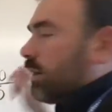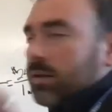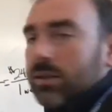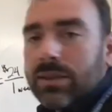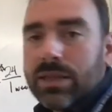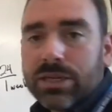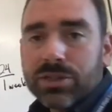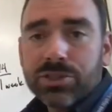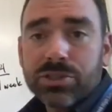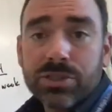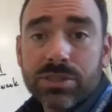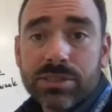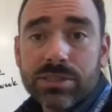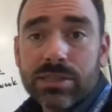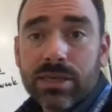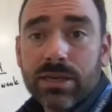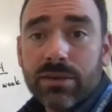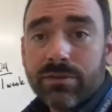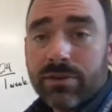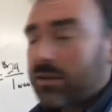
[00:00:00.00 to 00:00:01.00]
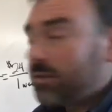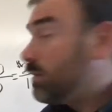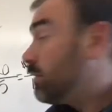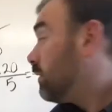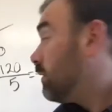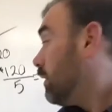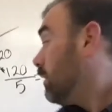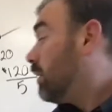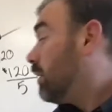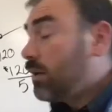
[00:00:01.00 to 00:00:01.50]
that she's saving.
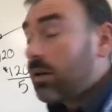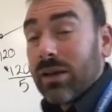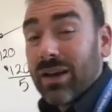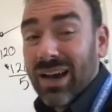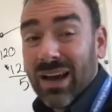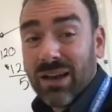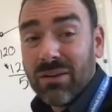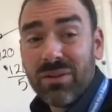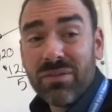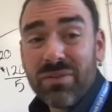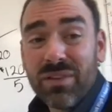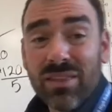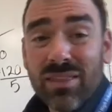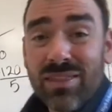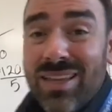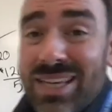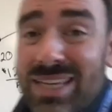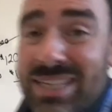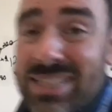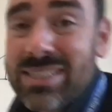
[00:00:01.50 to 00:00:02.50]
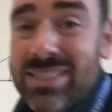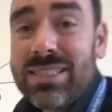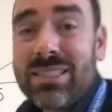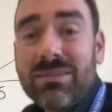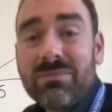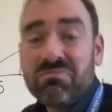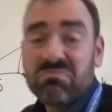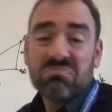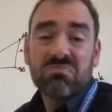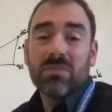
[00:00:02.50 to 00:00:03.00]
I don't even think it
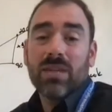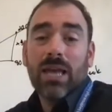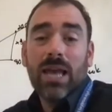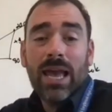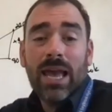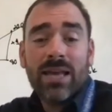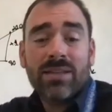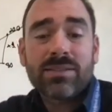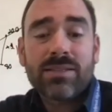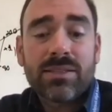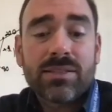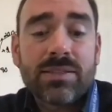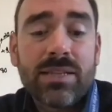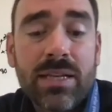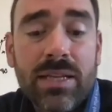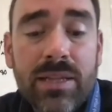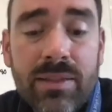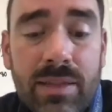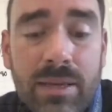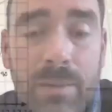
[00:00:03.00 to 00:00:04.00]
asks us anything